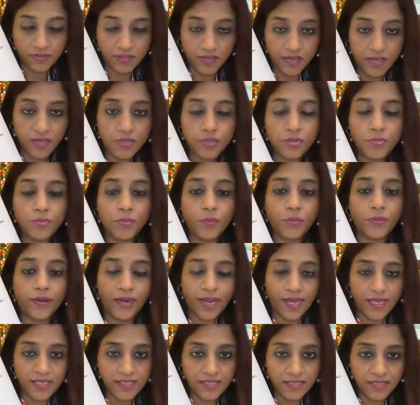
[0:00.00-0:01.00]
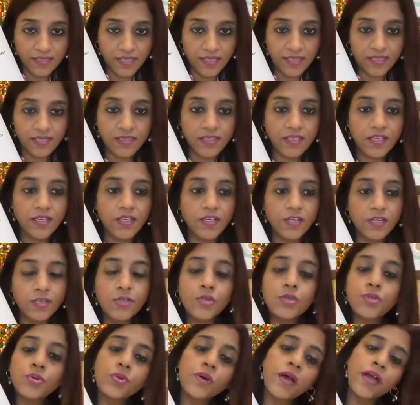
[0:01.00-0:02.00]
Yeah, you procrastinate,
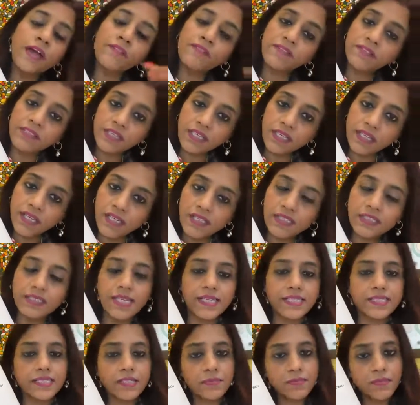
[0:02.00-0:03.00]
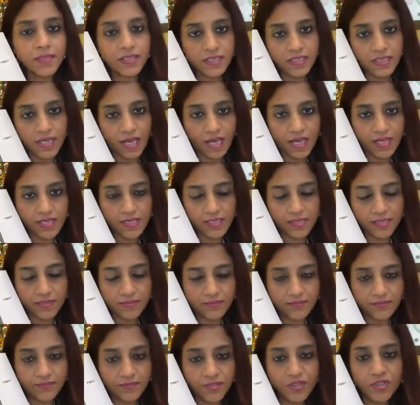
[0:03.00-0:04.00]
you do everything else except the task.
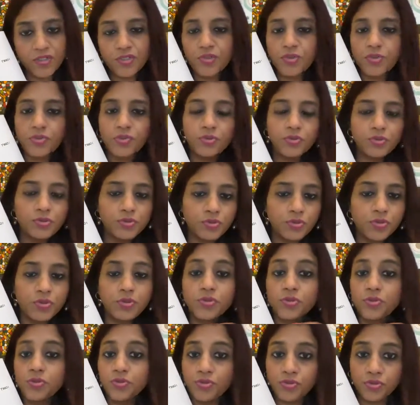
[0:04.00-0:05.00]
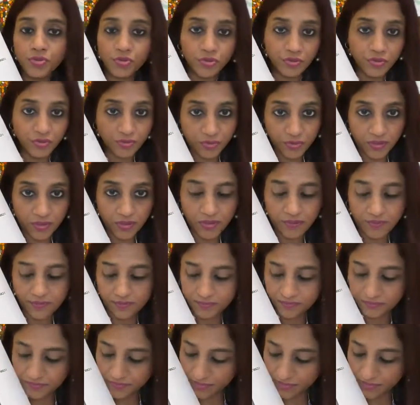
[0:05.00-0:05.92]
So you don't do the work.